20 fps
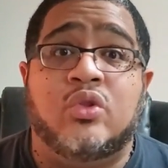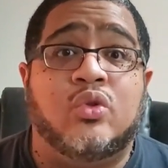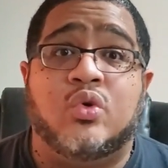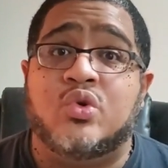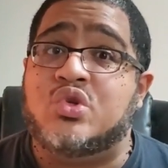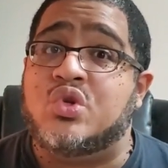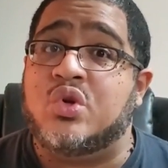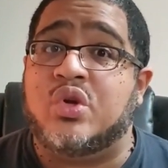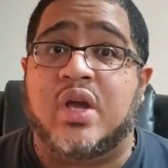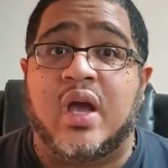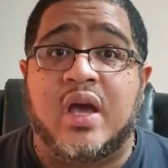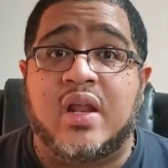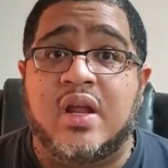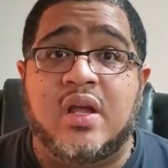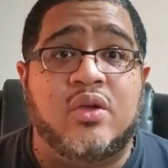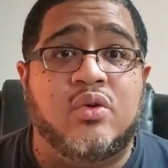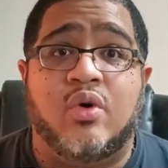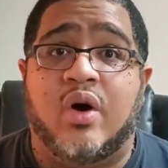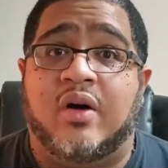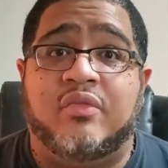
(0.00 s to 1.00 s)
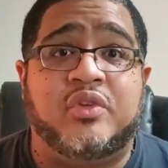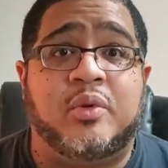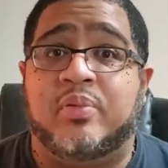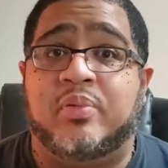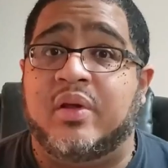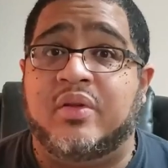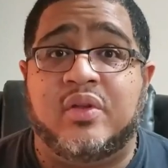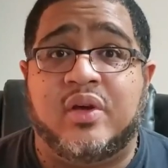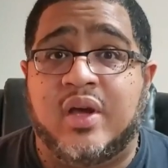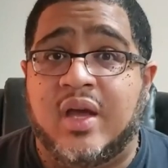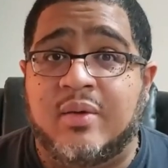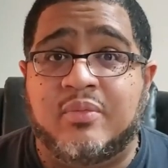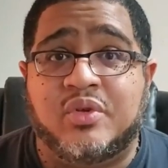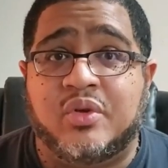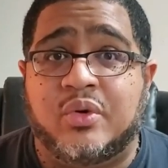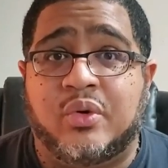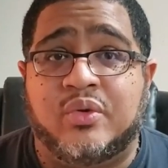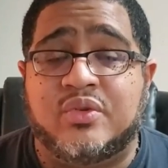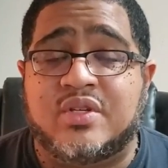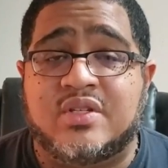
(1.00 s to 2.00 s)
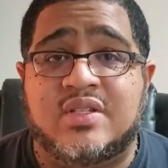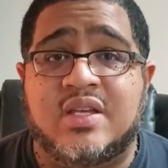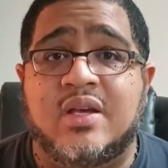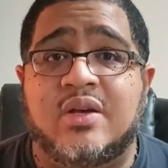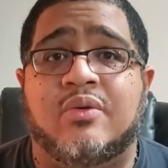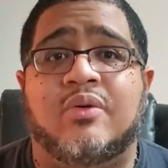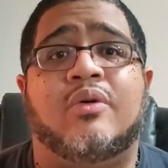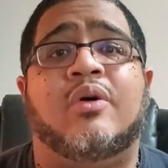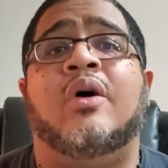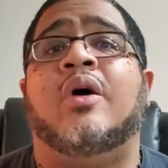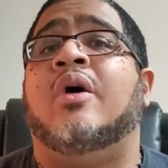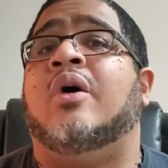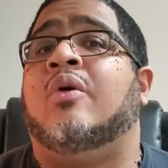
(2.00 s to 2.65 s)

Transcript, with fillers: Don't you get it? You have play the games and know oh, it's a sequel."